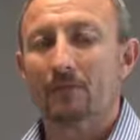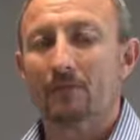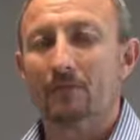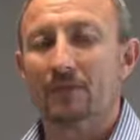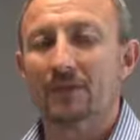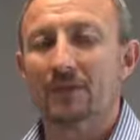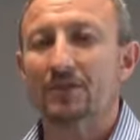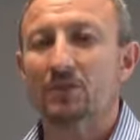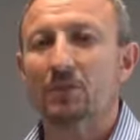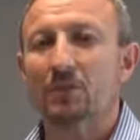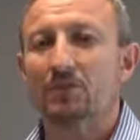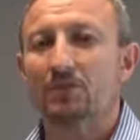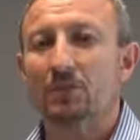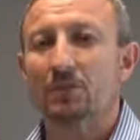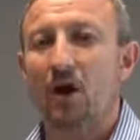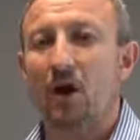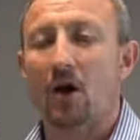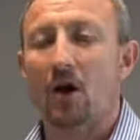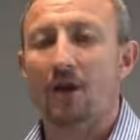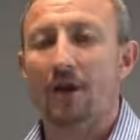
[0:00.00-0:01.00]
principles
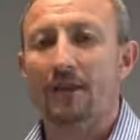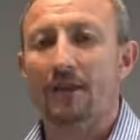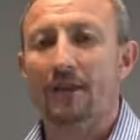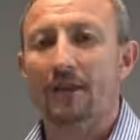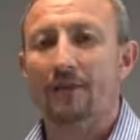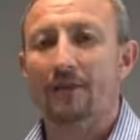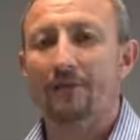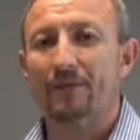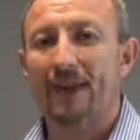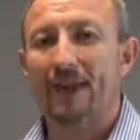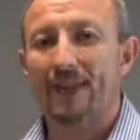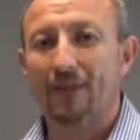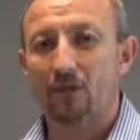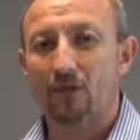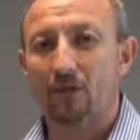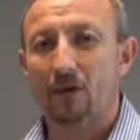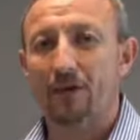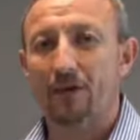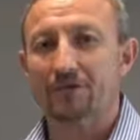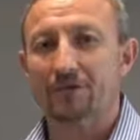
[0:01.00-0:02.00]
behind the Van de
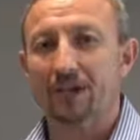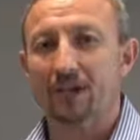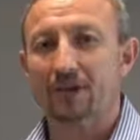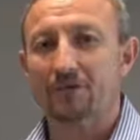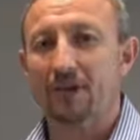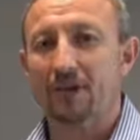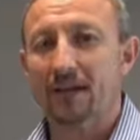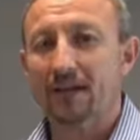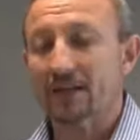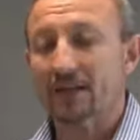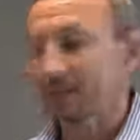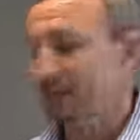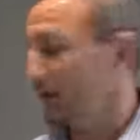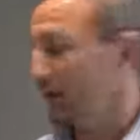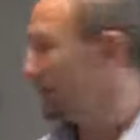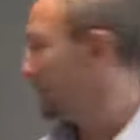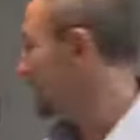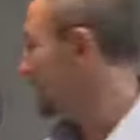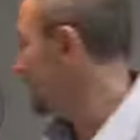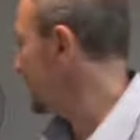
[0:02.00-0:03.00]
Graaf generator.
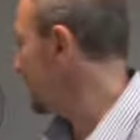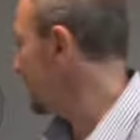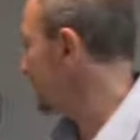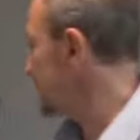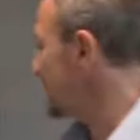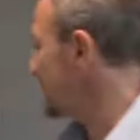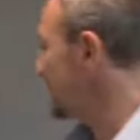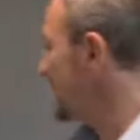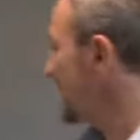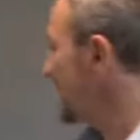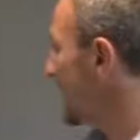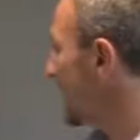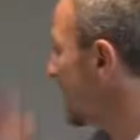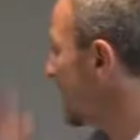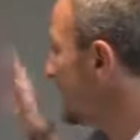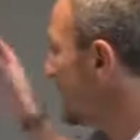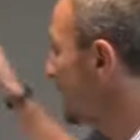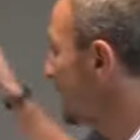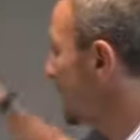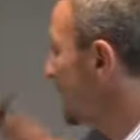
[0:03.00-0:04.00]
So as you can see
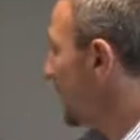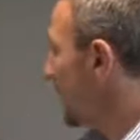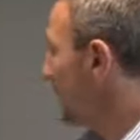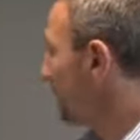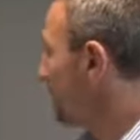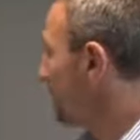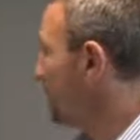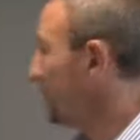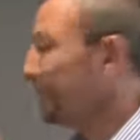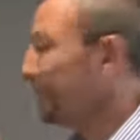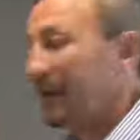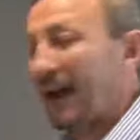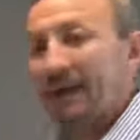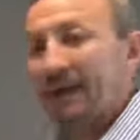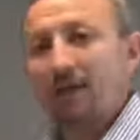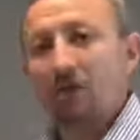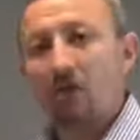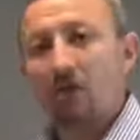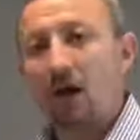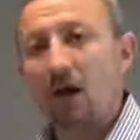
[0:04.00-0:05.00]
here, I've got a
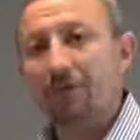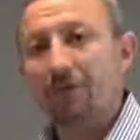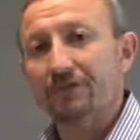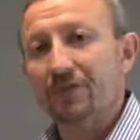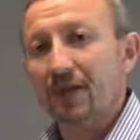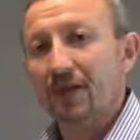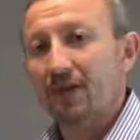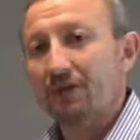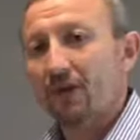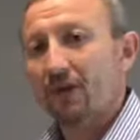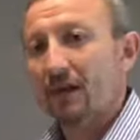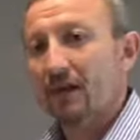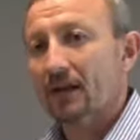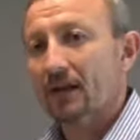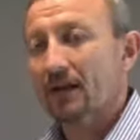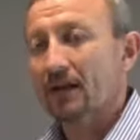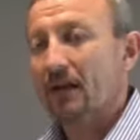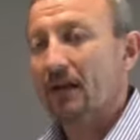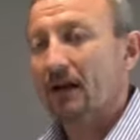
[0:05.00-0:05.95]
Van de Graaf generator